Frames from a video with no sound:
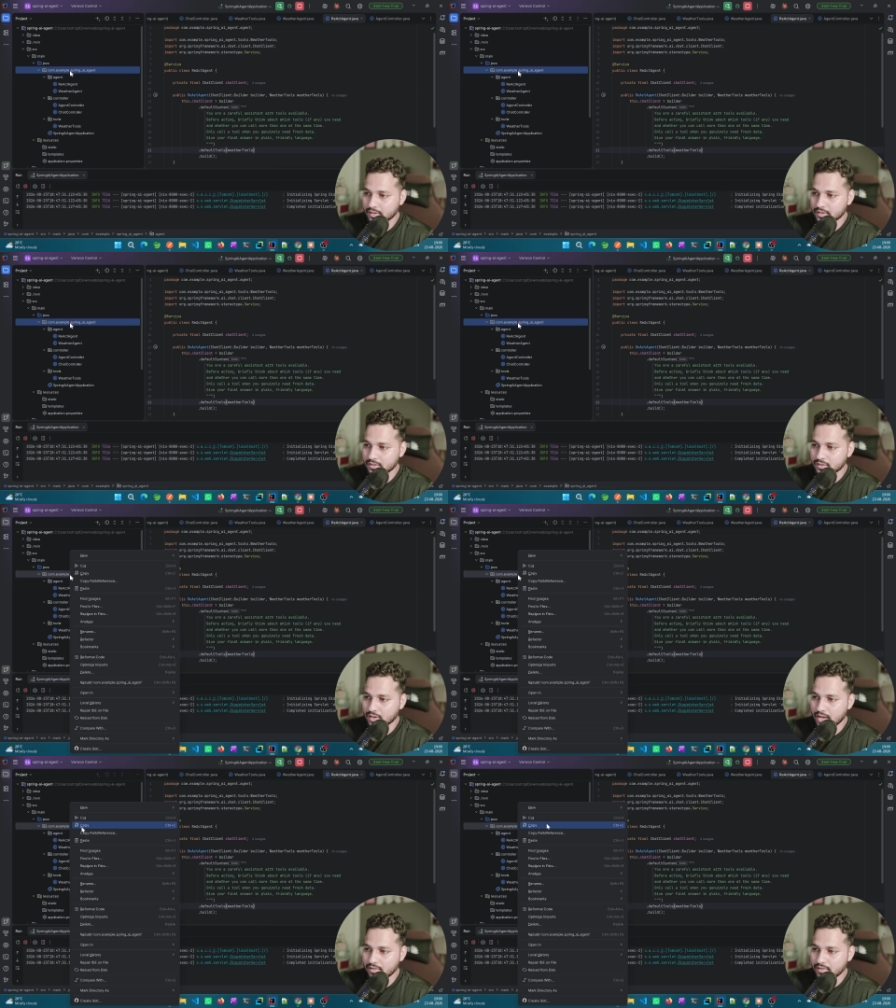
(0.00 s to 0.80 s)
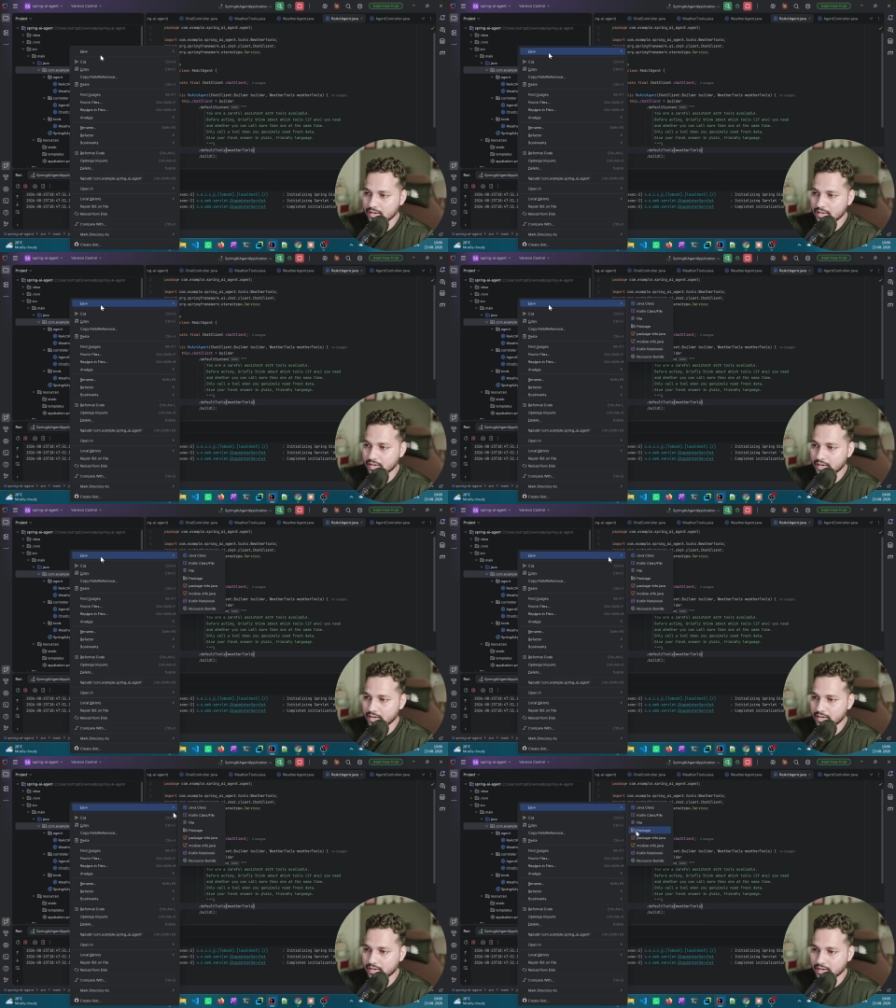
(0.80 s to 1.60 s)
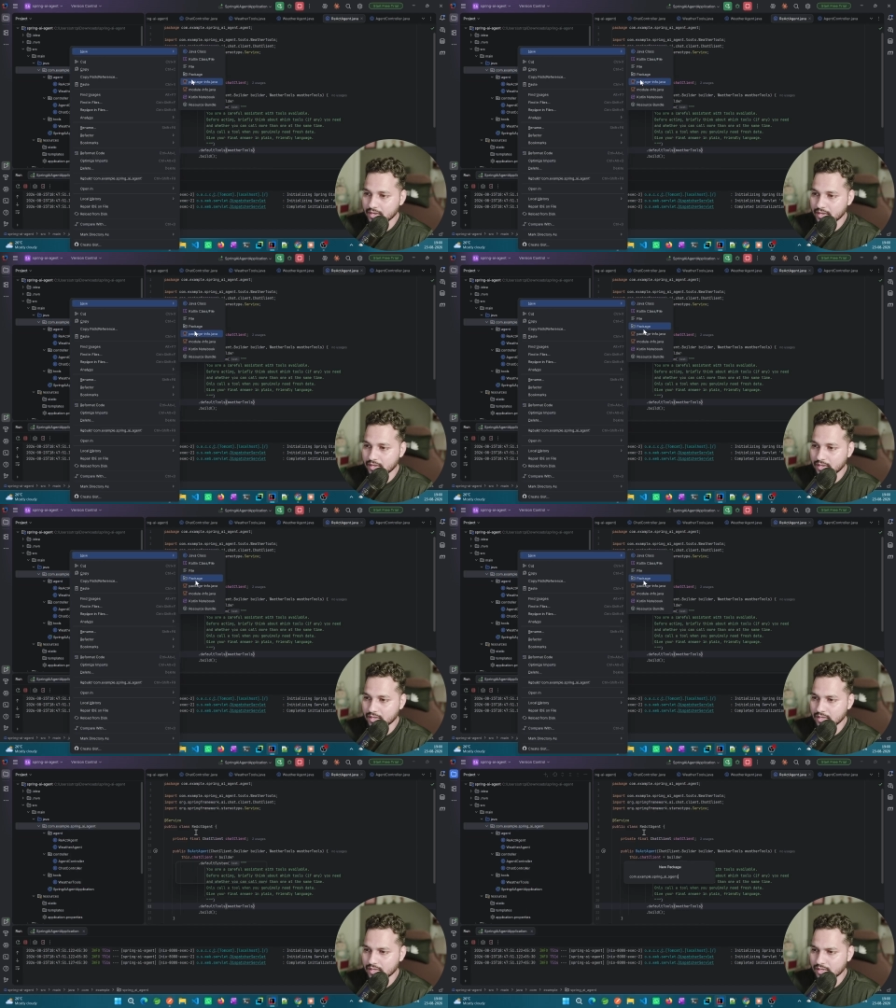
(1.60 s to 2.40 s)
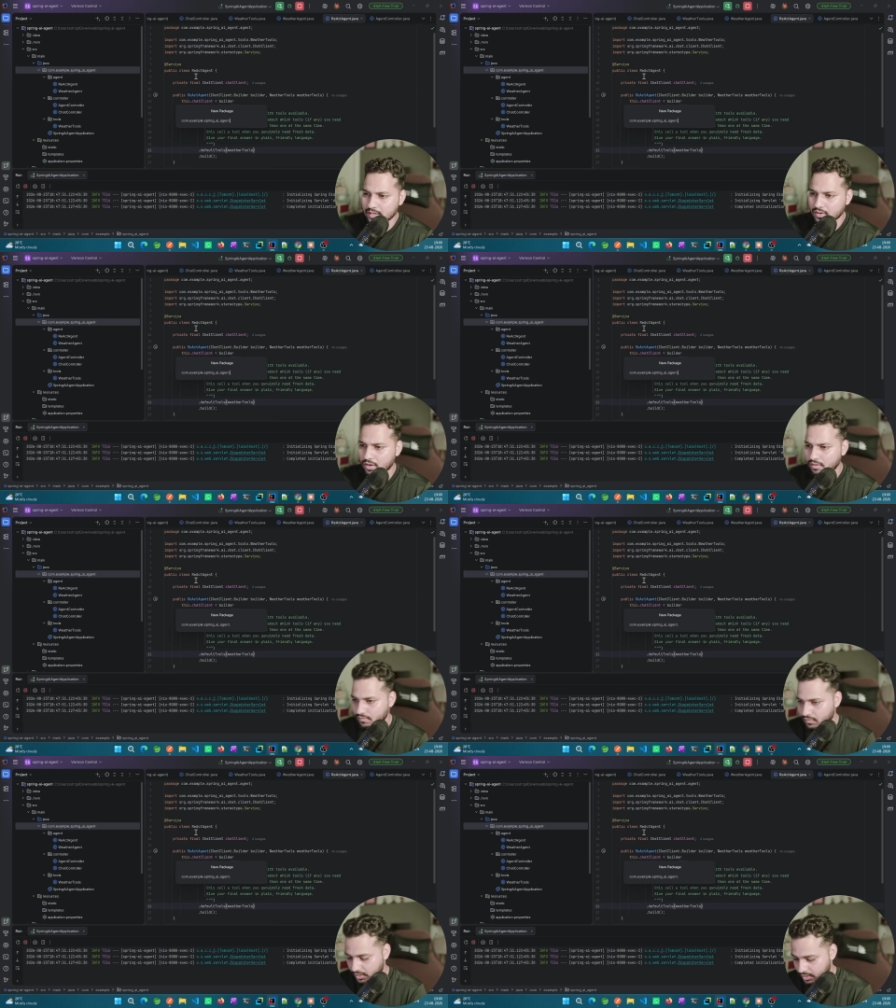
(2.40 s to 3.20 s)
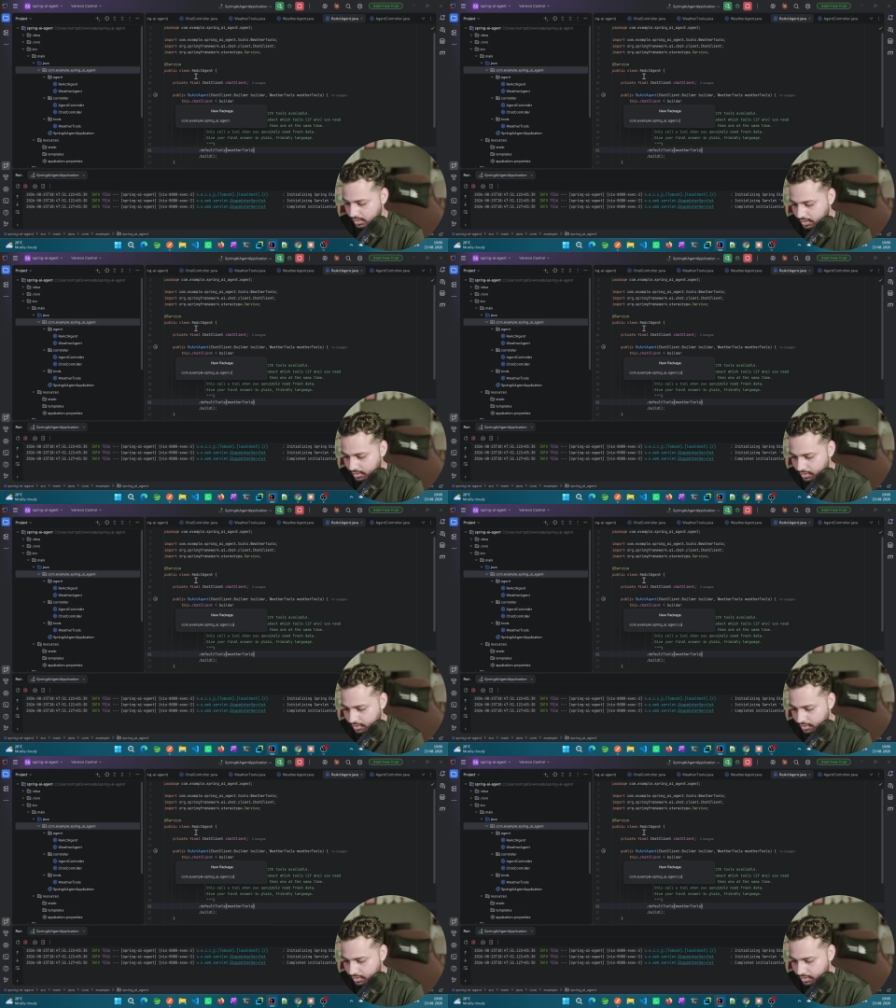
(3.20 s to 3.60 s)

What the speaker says: So I will create a config here,